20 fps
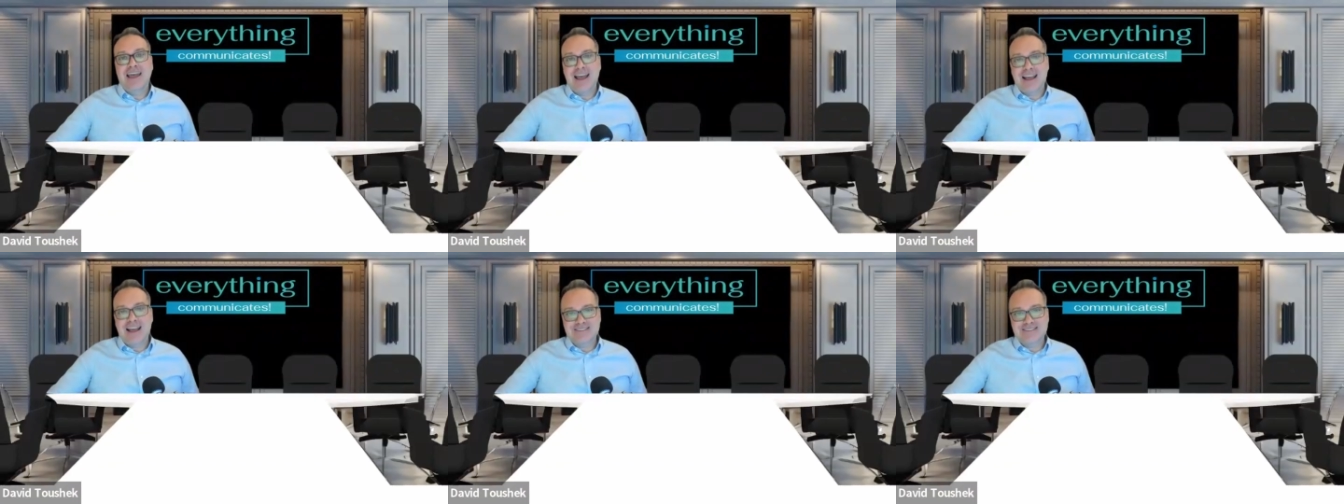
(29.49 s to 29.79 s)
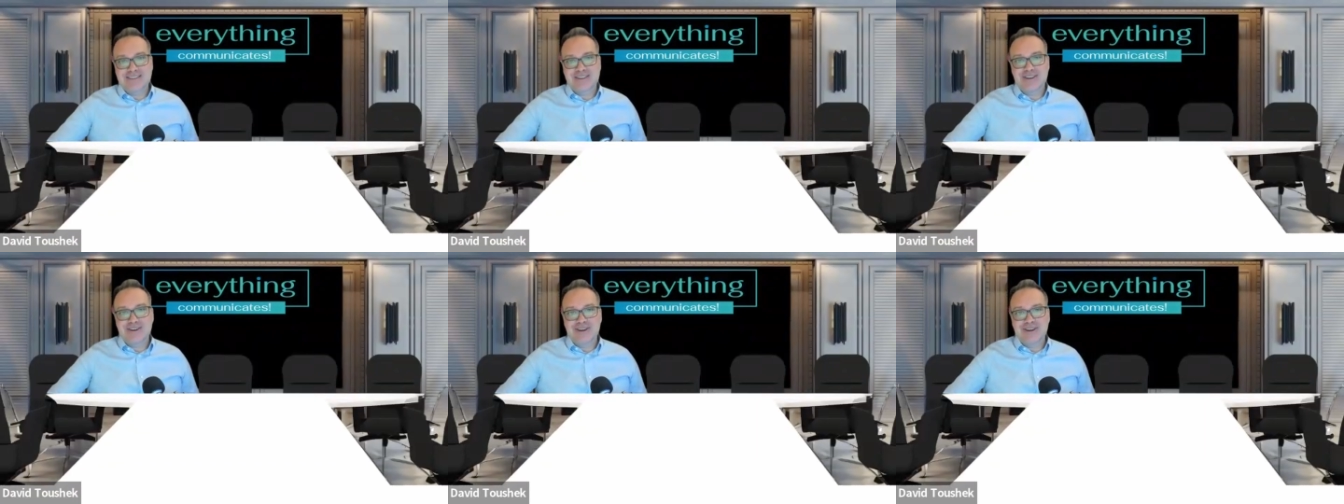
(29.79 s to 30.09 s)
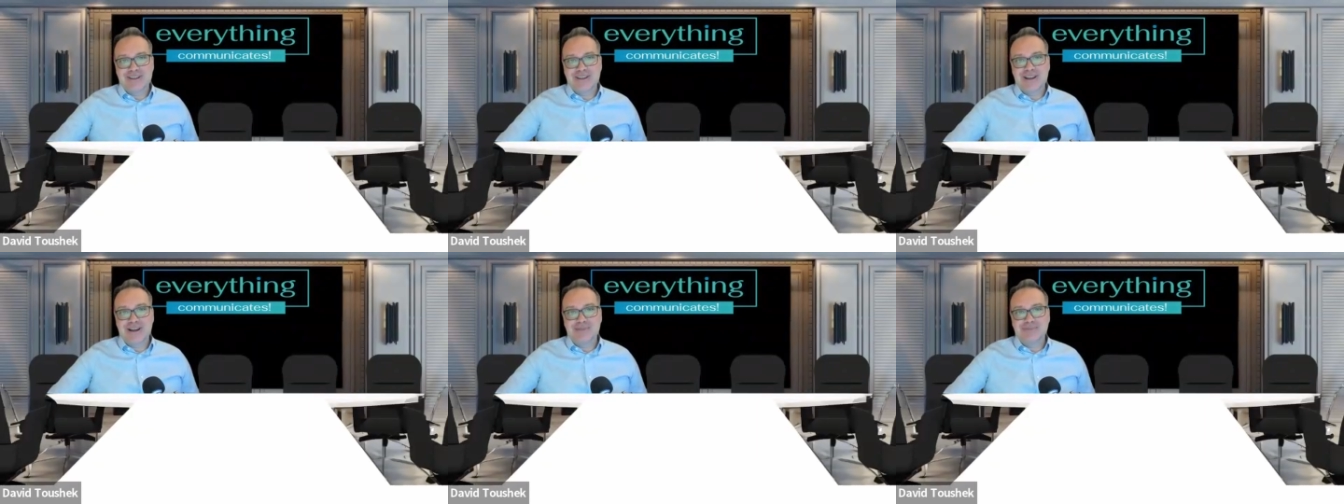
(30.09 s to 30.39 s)
at
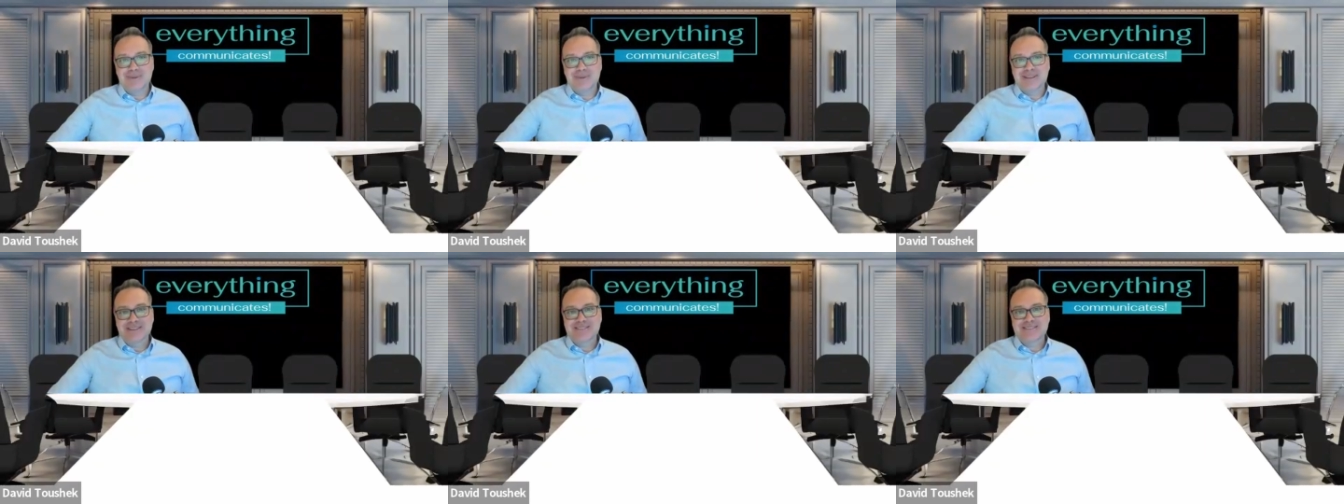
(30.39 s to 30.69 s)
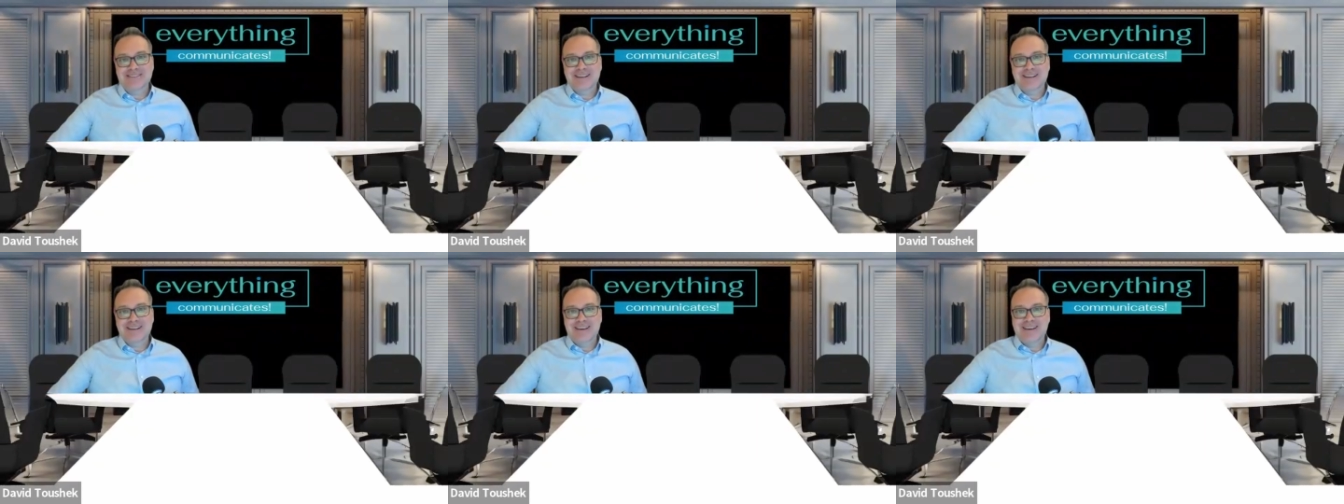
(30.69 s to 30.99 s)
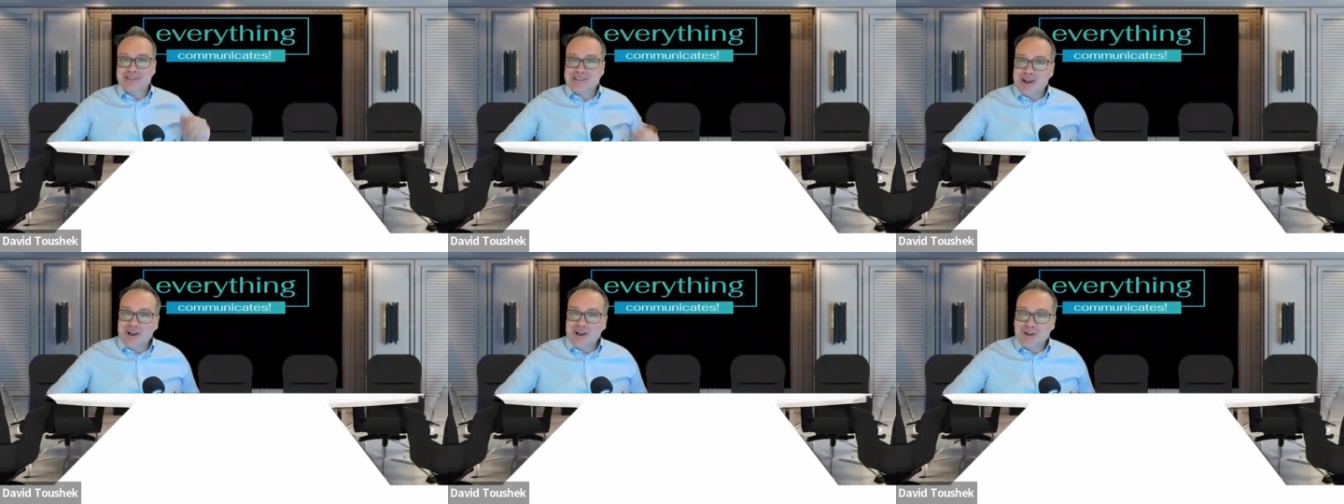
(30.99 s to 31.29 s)
Security Compass.
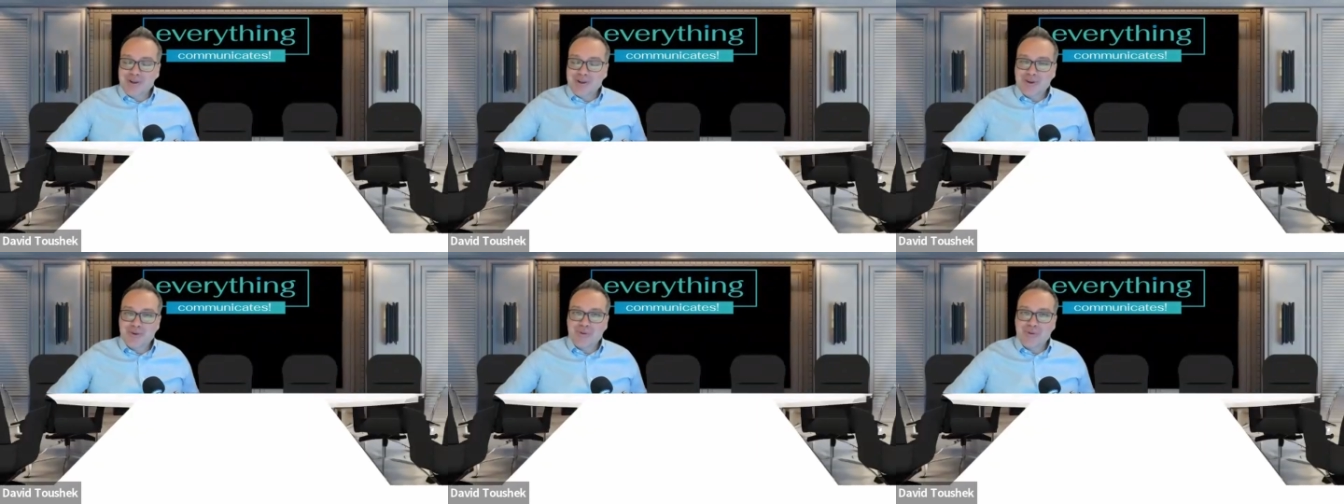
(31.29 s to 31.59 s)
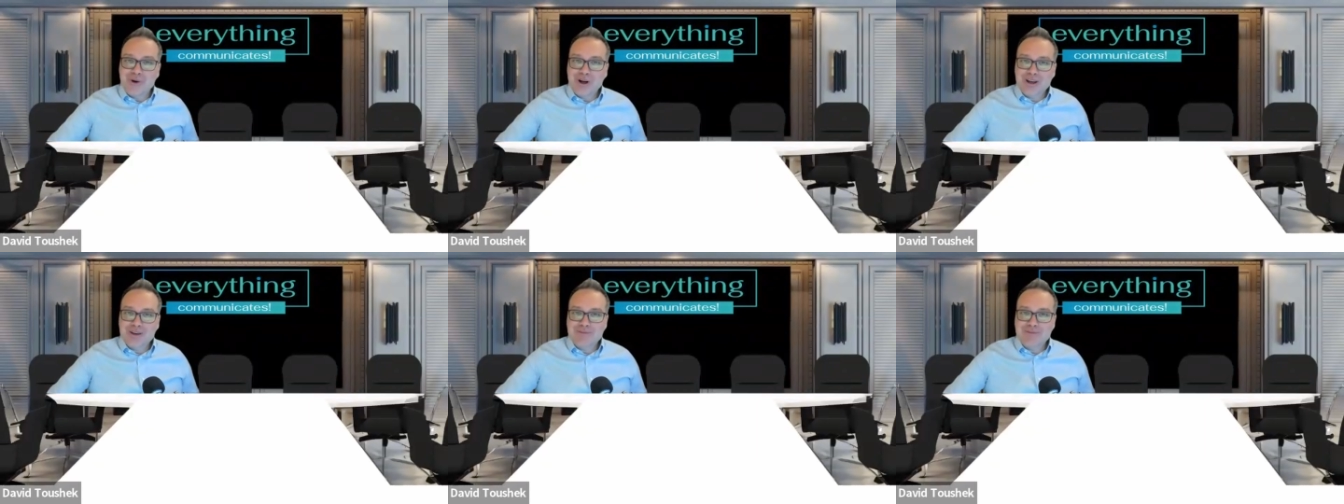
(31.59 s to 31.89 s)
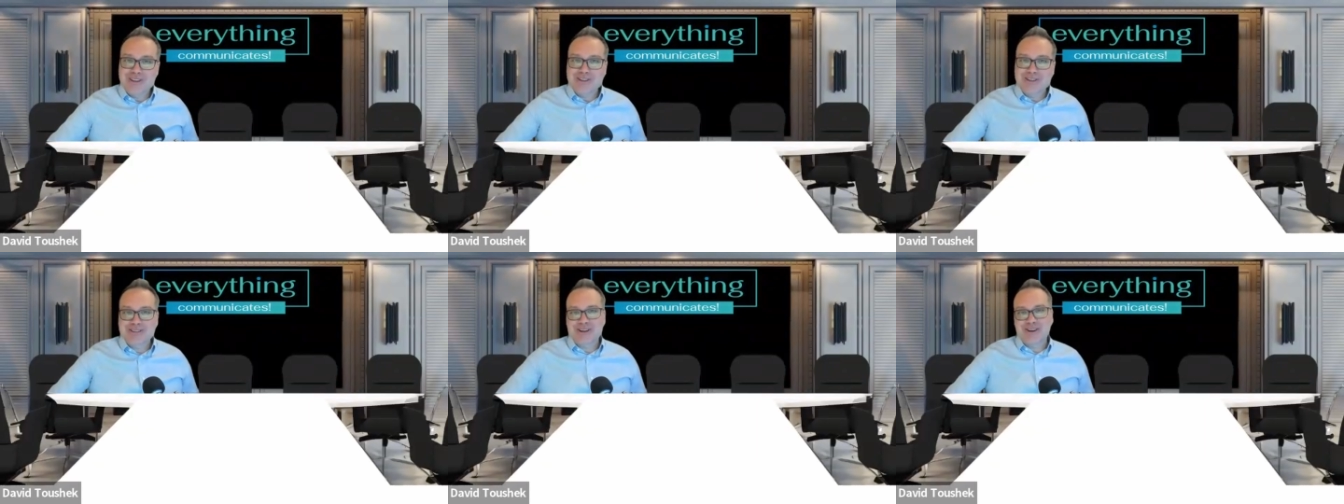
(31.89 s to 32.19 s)
Michelle, welcome
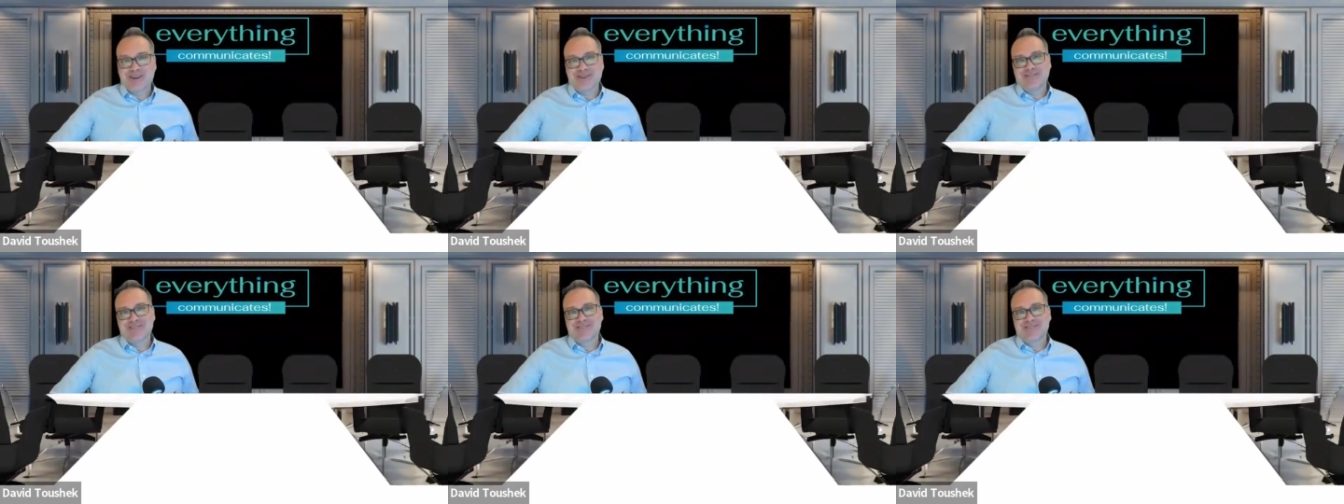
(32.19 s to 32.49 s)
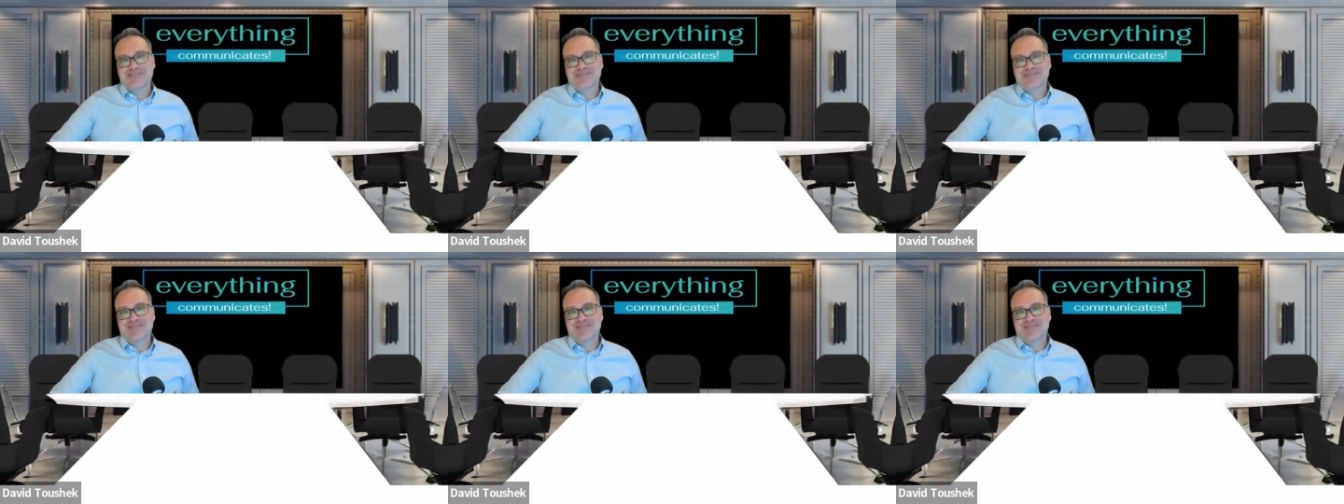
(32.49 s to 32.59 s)
to the show.